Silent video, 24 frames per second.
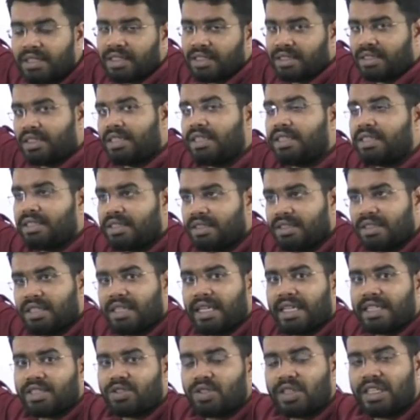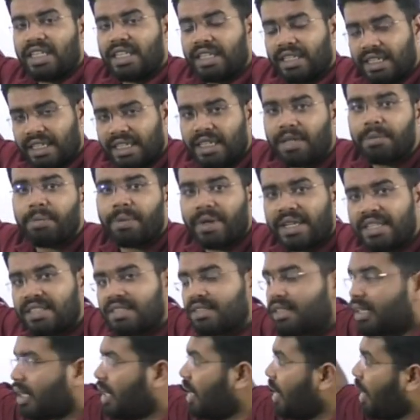It's actually an enterprise
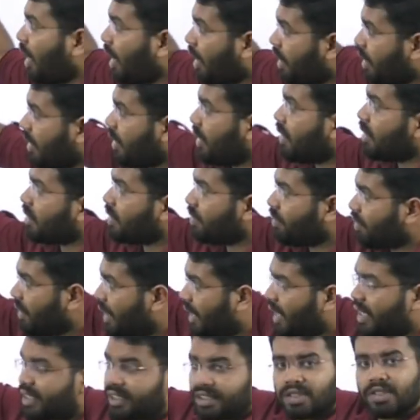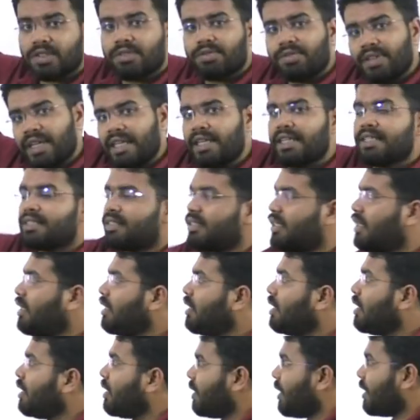under the aegis of NSE,
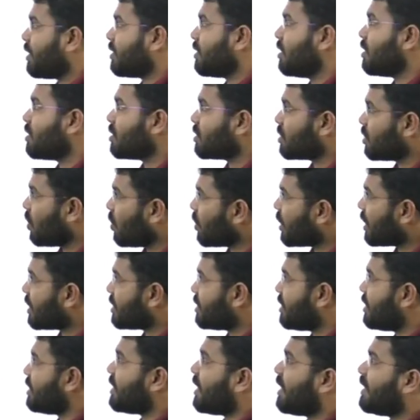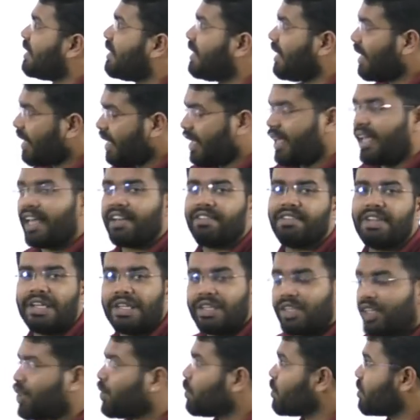National Stock Exchange, and they have
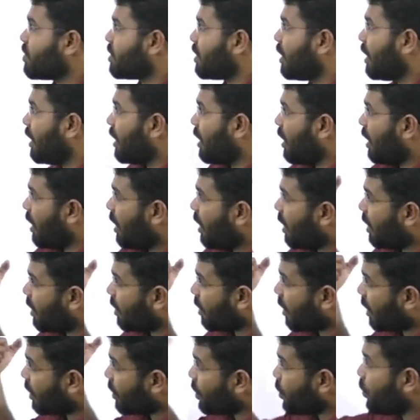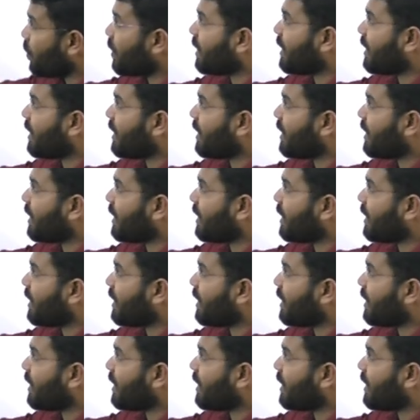introduced a new